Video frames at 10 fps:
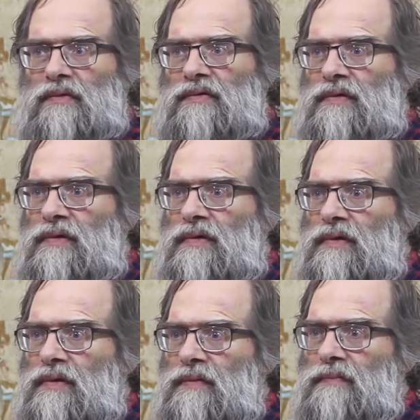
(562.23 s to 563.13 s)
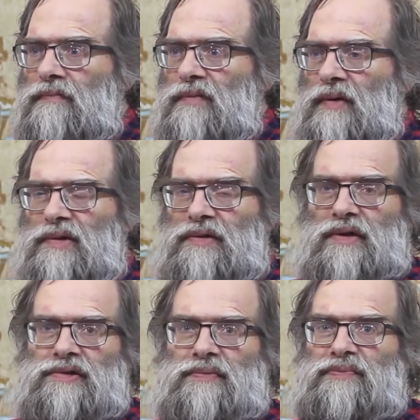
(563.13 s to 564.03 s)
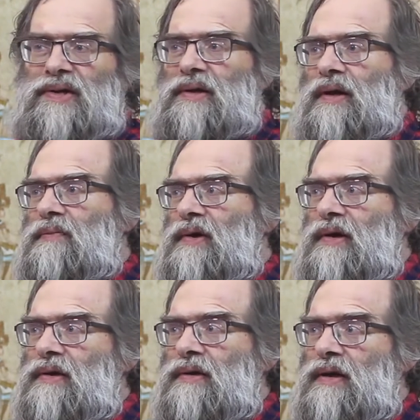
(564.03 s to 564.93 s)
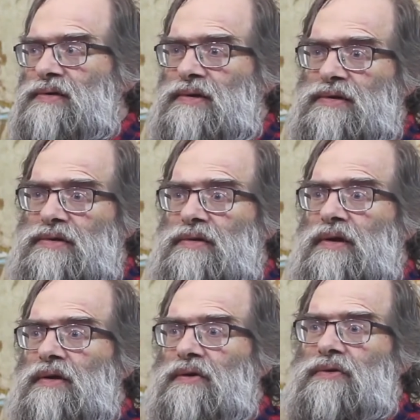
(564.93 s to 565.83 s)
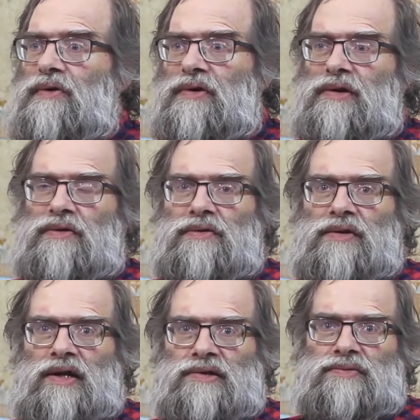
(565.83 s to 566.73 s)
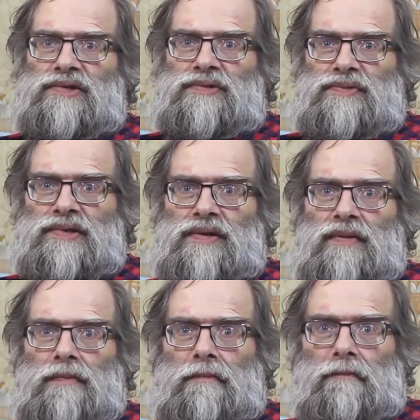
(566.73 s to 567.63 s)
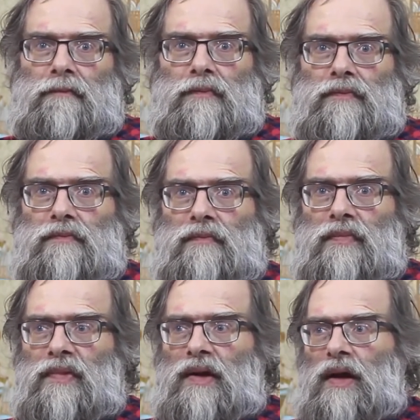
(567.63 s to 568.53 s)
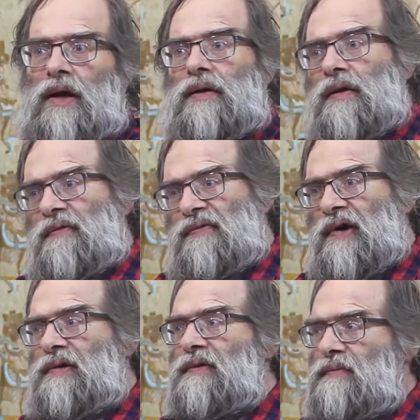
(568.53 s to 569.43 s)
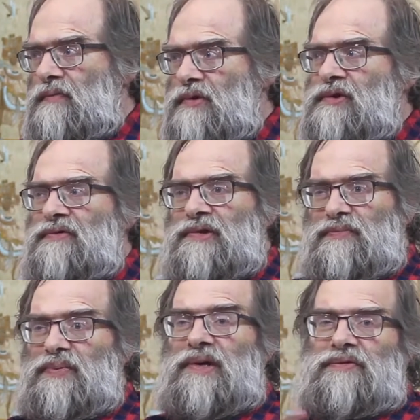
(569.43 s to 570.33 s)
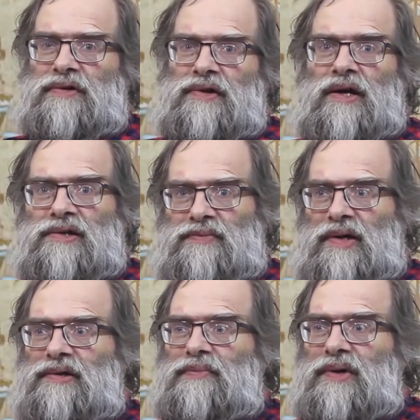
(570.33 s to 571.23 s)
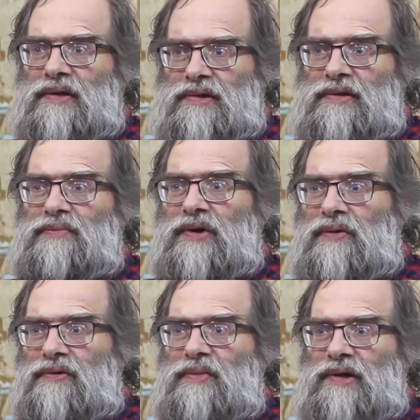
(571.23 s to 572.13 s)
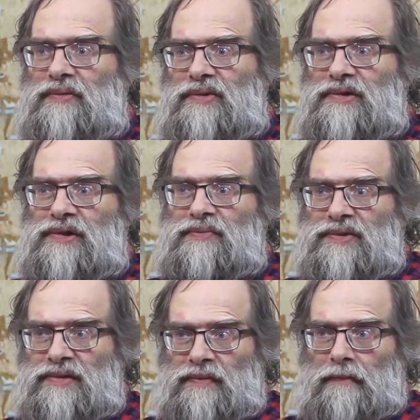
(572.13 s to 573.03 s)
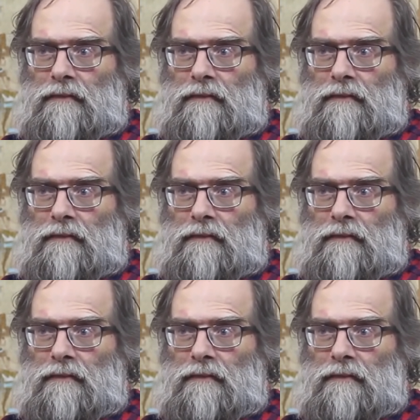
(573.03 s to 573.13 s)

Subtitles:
You see, there is a big Americanization going on as we speak. And in fact, much of it patronized by the party in power, by the BJP.